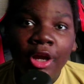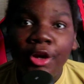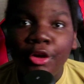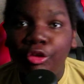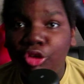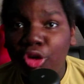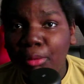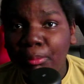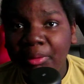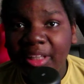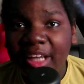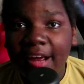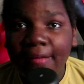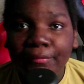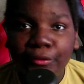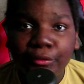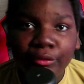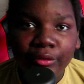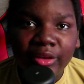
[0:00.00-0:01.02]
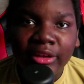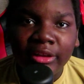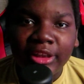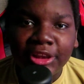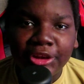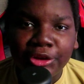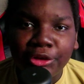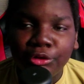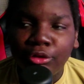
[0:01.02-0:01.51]
Normally after you eat
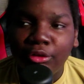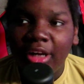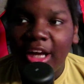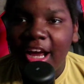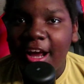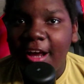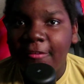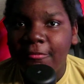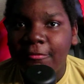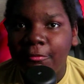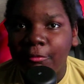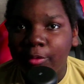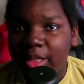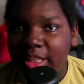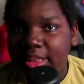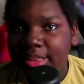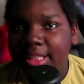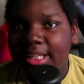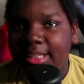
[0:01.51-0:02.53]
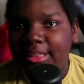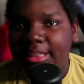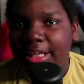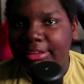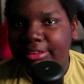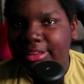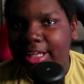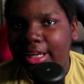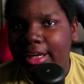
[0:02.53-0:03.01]
lunch, you go have recess
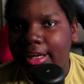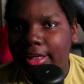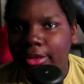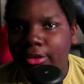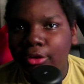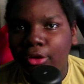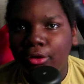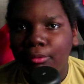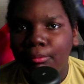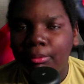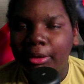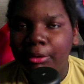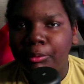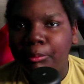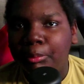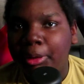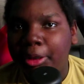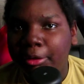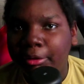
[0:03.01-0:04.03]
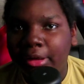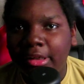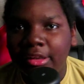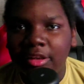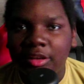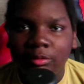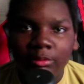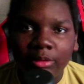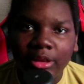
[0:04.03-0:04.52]
outside, you know, play on the
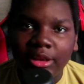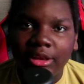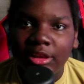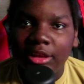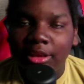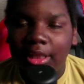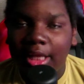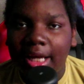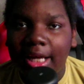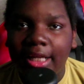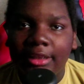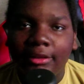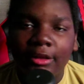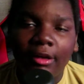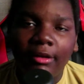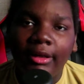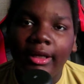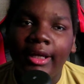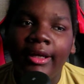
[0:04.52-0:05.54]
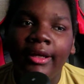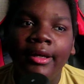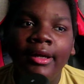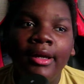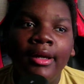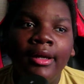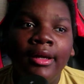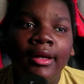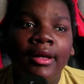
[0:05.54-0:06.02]
playground, swing, slides, all that.
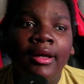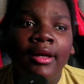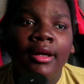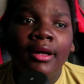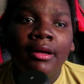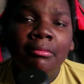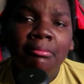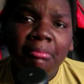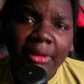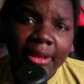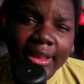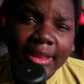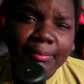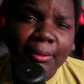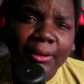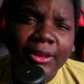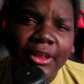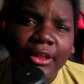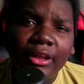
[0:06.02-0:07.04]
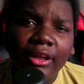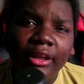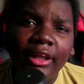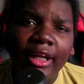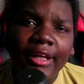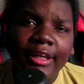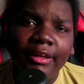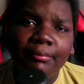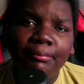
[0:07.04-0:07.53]
But this
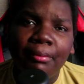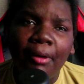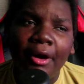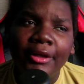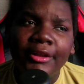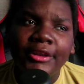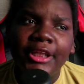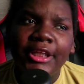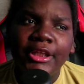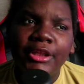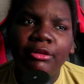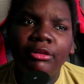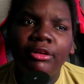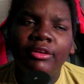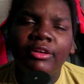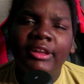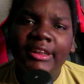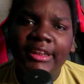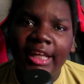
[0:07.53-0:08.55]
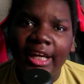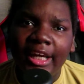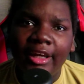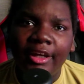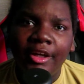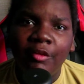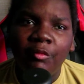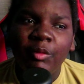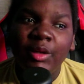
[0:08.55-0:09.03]
particular particular
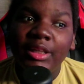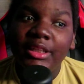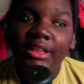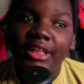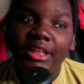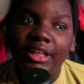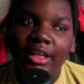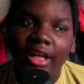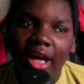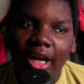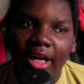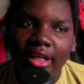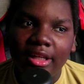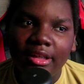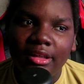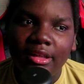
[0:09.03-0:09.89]
day, we did not.